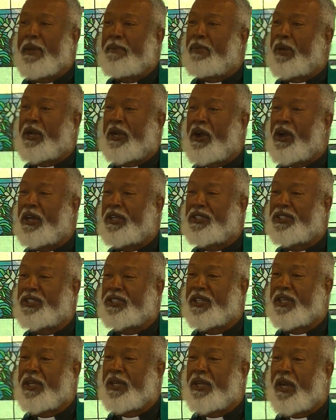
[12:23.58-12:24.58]

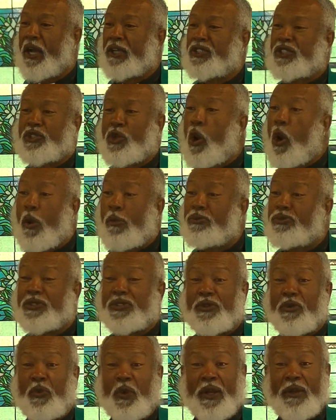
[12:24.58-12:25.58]
because the
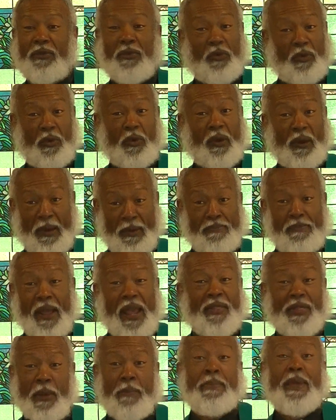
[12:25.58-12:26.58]
storms would, in,
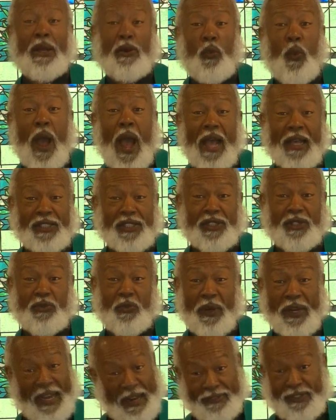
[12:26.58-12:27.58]
in the Midwest,
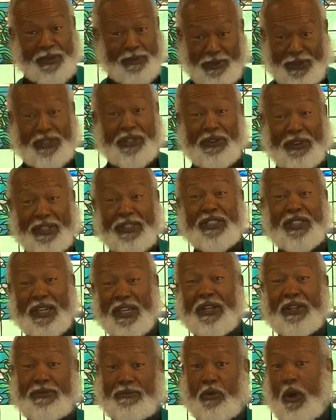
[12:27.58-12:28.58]
we'd have some seriously,
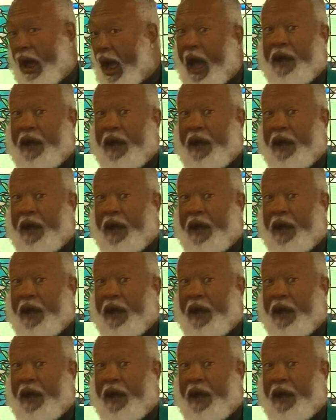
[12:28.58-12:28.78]
well,